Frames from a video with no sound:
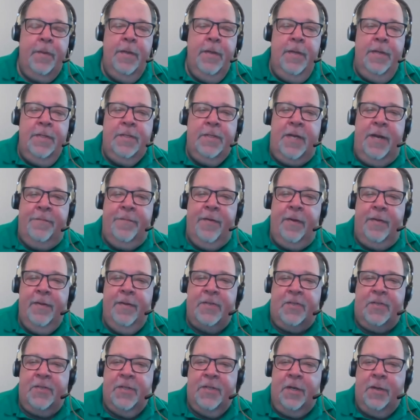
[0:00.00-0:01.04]
Steve,
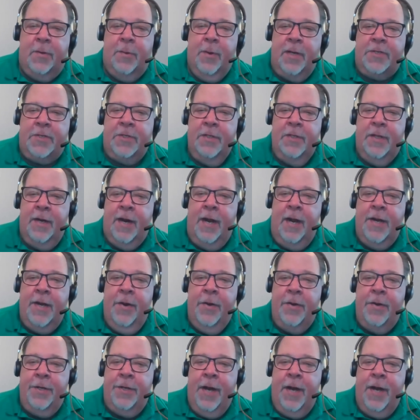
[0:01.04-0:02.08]
this is a question that I
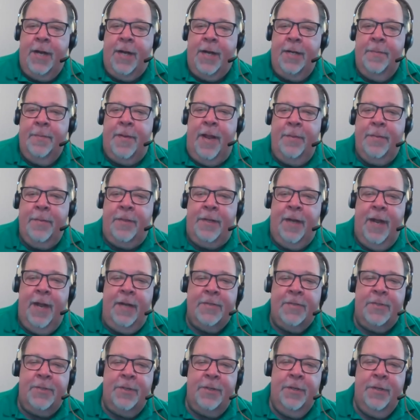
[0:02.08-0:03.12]
know you're not going to be able to
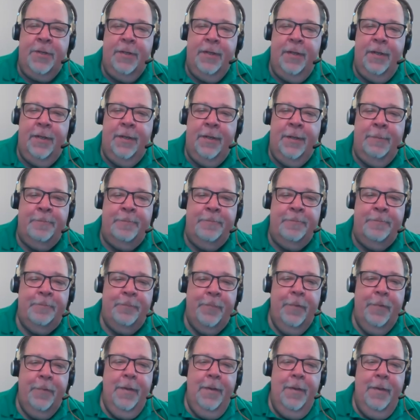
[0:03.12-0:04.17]
answer,
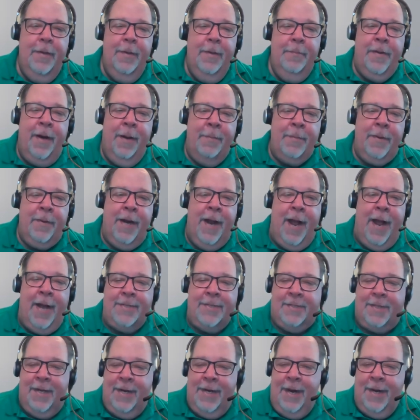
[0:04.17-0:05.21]
but I'm going to
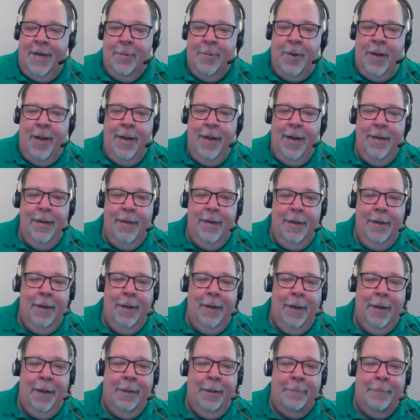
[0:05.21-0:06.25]
ask it anyway.
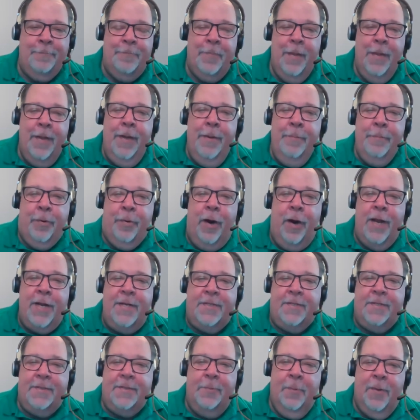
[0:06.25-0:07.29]

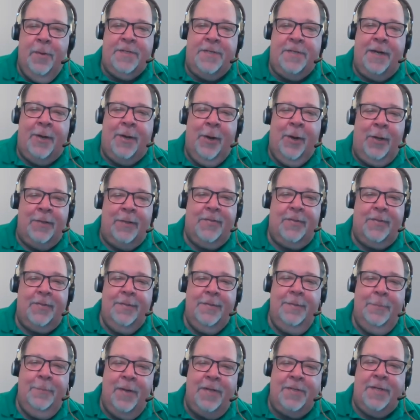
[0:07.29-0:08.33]
Price, what does it
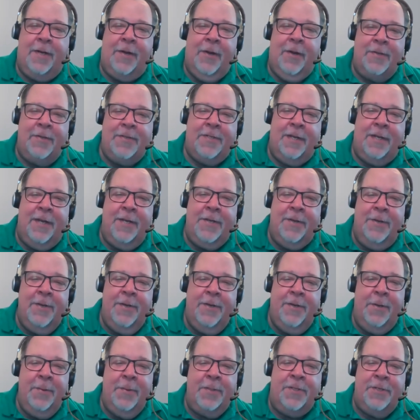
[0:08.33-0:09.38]
cost? What does it cost to get you to
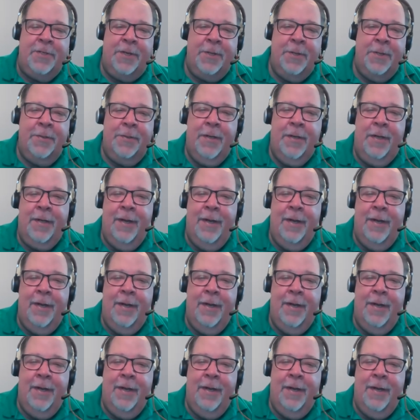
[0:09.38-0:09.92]
do what you do?